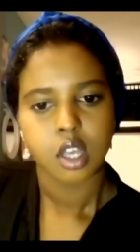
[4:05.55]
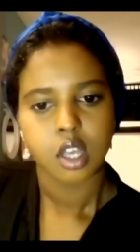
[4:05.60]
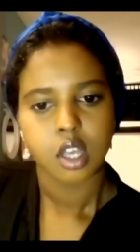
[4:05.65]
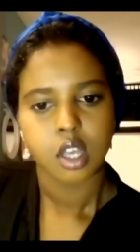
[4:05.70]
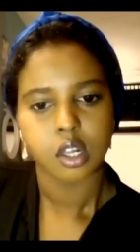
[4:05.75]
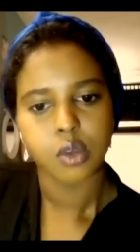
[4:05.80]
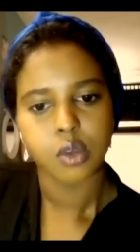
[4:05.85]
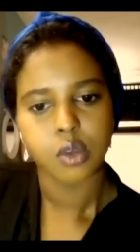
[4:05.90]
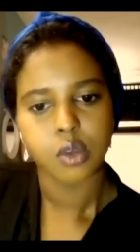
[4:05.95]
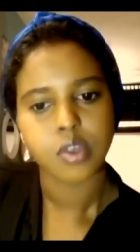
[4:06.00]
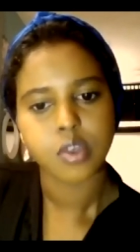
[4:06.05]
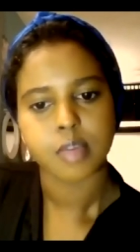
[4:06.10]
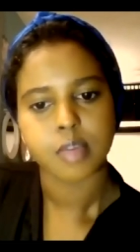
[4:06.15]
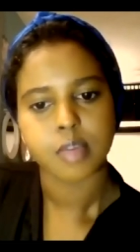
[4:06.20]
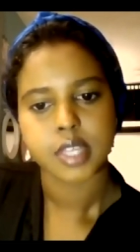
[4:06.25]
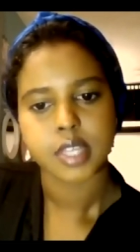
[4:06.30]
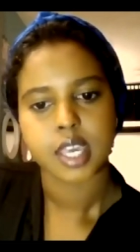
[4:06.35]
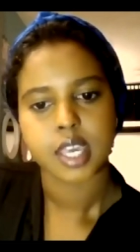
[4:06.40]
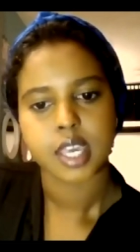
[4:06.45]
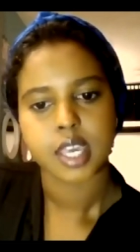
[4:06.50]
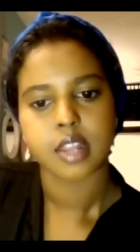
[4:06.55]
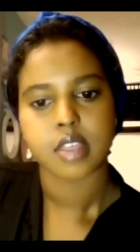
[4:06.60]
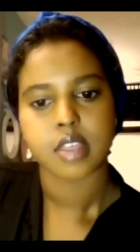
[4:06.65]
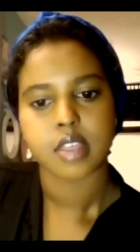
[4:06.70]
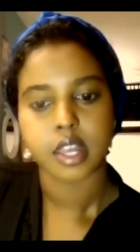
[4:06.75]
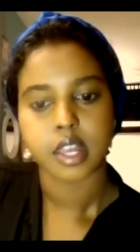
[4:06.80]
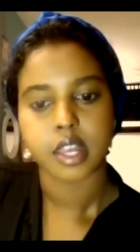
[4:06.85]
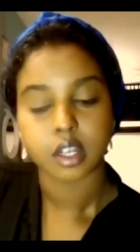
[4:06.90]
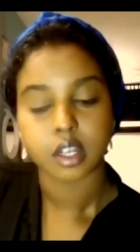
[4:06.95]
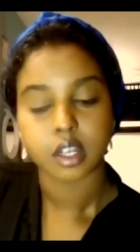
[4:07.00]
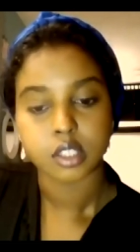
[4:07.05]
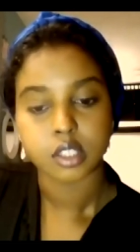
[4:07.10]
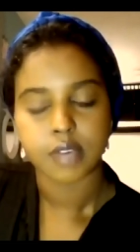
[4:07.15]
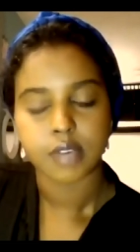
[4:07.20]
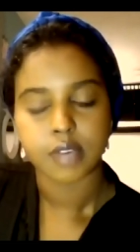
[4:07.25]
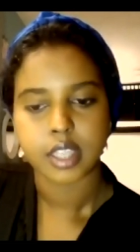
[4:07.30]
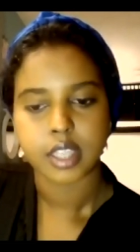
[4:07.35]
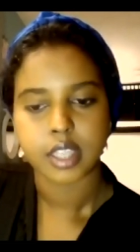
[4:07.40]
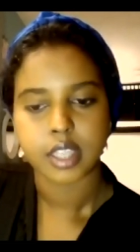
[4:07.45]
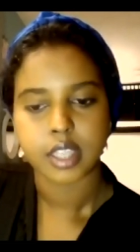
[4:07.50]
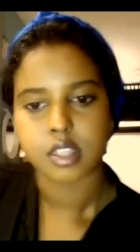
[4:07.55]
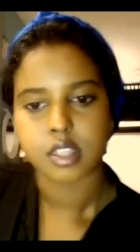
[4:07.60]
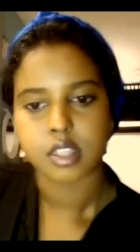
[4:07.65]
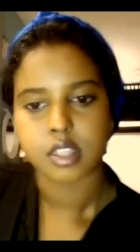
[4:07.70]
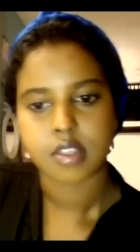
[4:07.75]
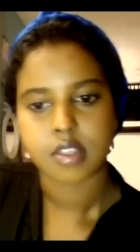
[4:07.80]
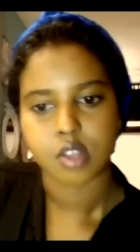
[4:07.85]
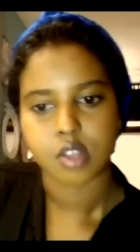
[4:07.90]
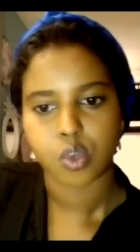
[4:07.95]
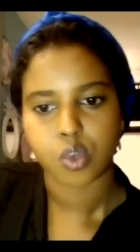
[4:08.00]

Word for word: lose the meticulously cultivated distance